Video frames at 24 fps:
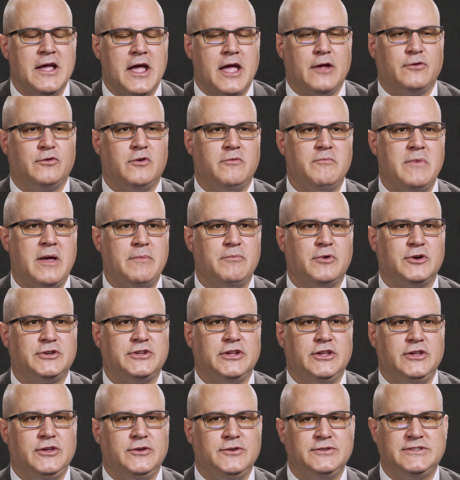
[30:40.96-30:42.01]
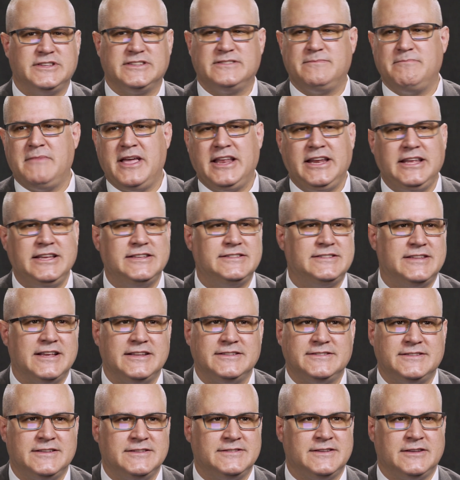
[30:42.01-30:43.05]
And remember to use as many
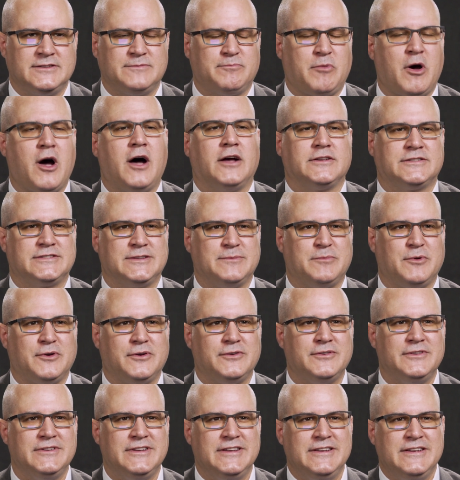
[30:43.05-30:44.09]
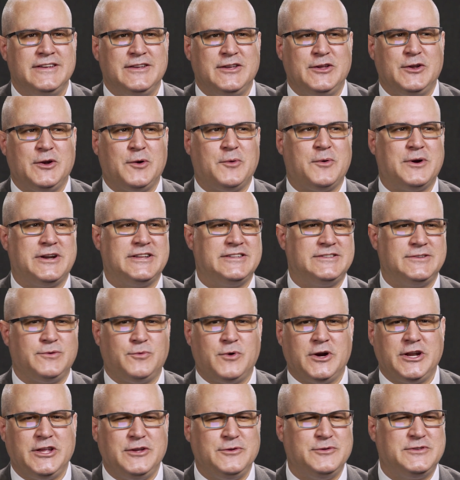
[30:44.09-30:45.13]
senses as possible. You know,
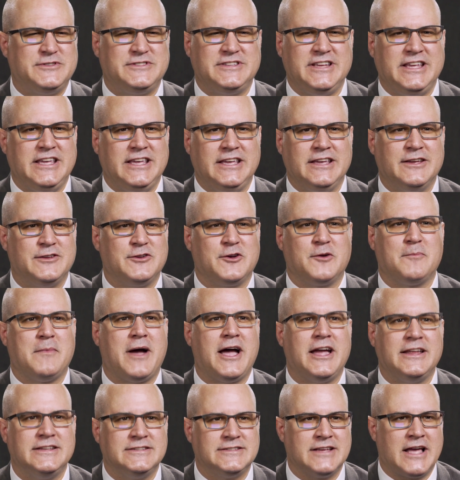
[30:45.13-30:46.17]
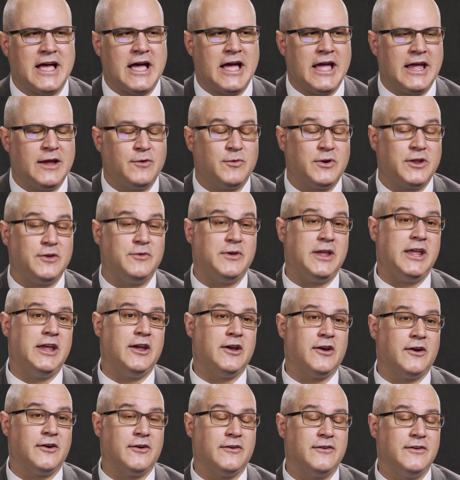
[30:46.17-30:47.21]
what do you see in your mind's eye? What do you
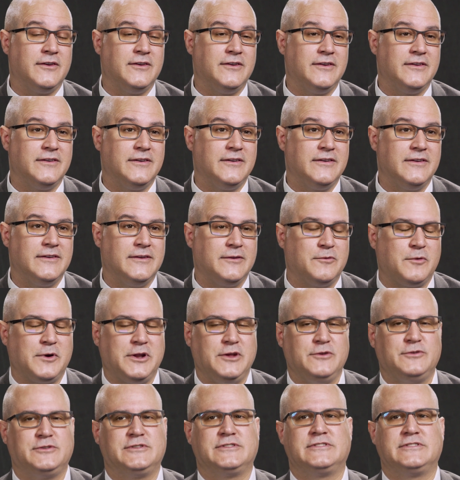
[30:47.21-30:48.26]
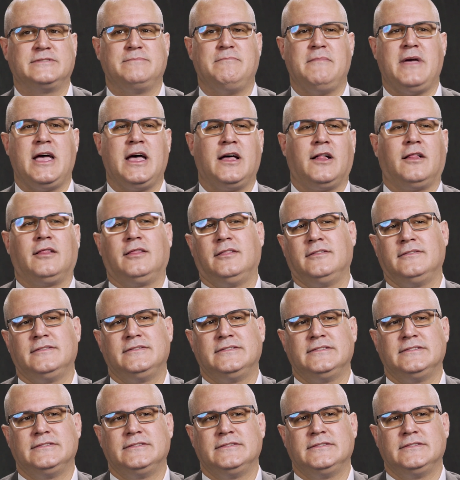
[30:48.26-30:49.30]
hear? What do you smell?
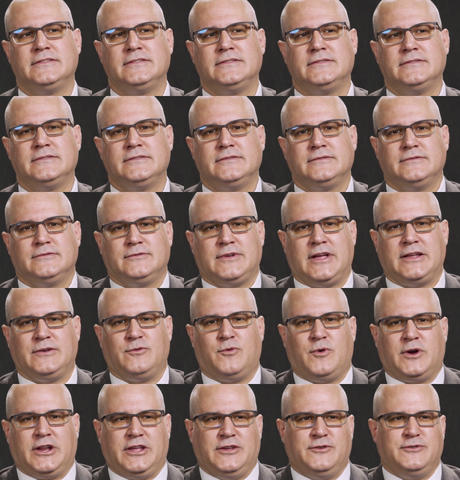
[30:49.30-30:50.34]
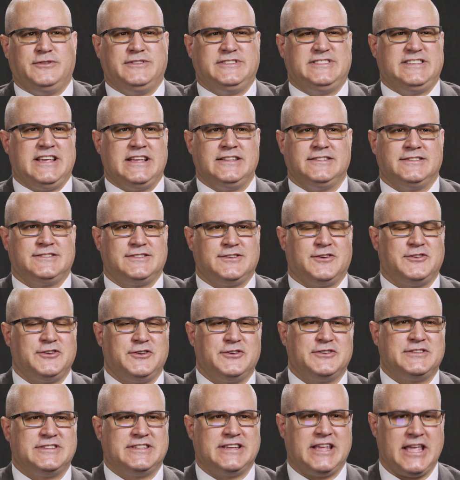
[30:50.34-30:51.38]
And what do you sense on
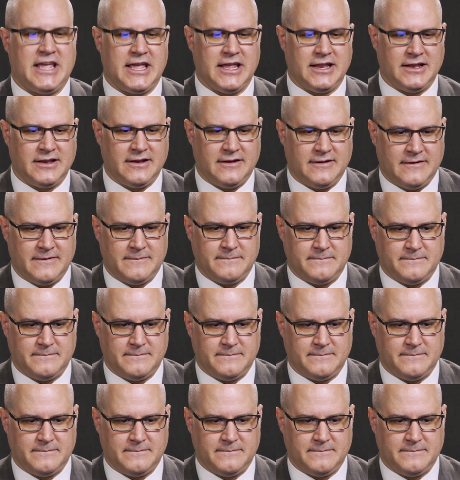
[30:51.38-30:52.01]
your skin?